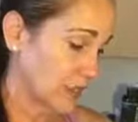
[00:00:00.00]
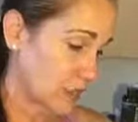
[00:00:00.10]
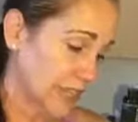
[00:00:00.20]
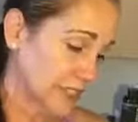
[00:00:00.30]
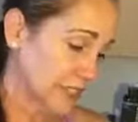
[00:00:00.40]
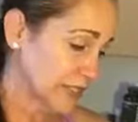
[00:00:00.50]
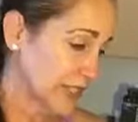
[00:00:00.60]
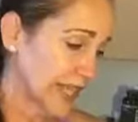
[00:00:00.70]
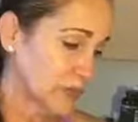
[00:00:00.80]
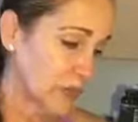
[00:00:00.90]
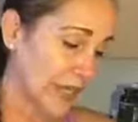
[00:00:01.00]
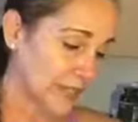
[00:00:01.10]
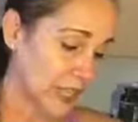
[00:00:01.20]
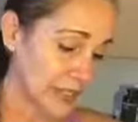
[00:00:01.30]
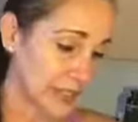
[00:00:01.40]
Watch this, guys.
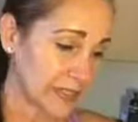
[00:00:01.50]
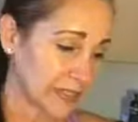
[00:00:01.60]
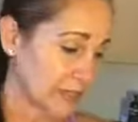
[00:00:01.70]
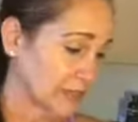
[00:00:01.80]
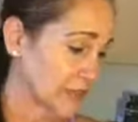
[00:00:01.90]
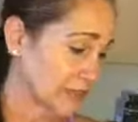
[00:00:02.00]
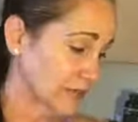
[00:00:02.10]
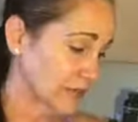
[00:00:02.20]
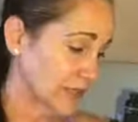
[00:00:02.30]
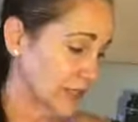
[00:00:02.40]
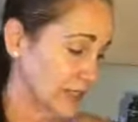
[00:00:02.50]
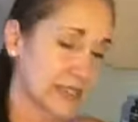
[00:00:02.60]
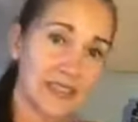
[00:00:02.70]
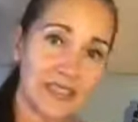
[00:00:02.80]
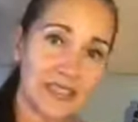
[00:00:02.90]
Watch how easy this is.
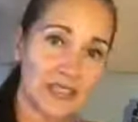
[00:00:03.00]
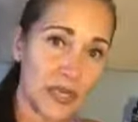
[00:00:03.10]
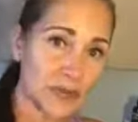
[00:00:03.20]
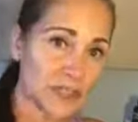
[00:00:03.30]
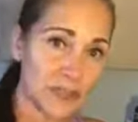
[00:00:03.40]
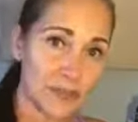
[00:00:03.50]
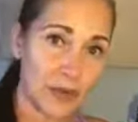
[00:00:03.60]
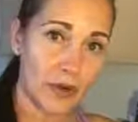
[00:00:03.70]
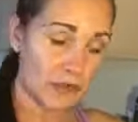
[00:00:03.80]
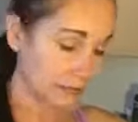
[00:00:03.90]
This is so simple.